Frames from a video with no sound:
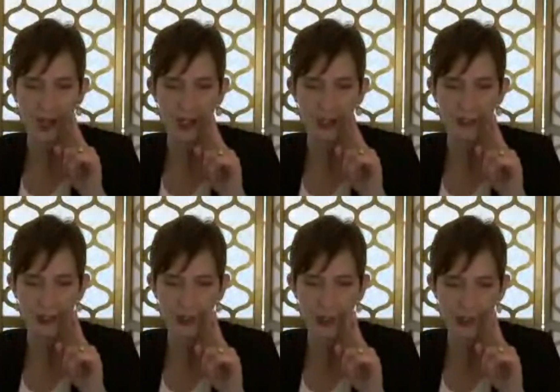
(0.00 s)
eye
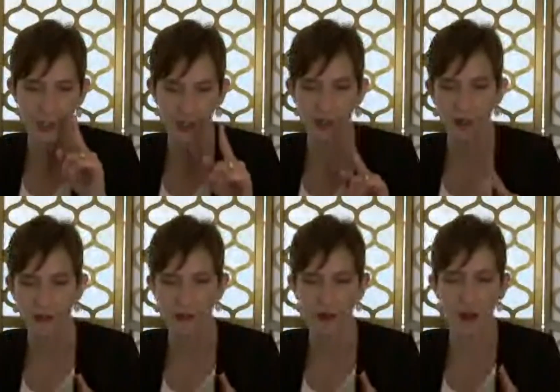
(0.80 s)
diverged
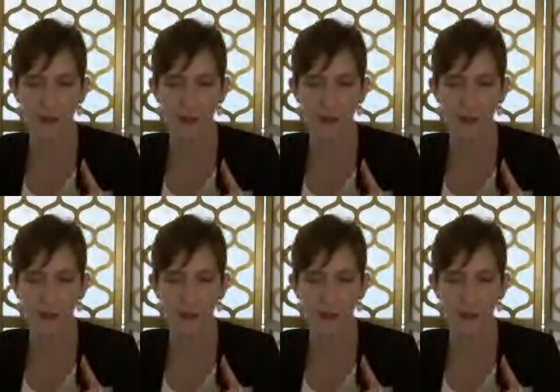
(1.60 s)
from